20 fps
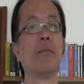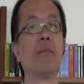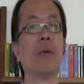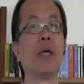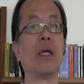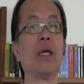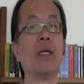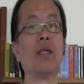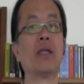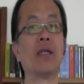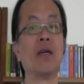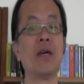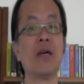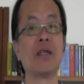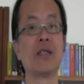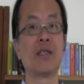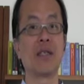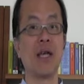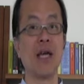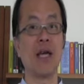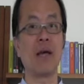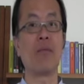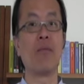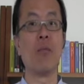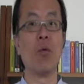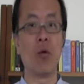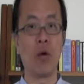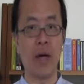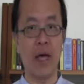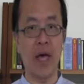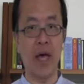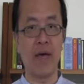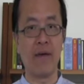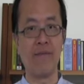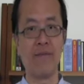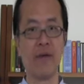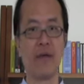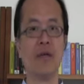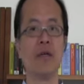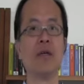but it does take more
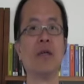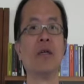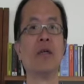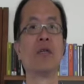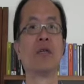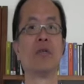effort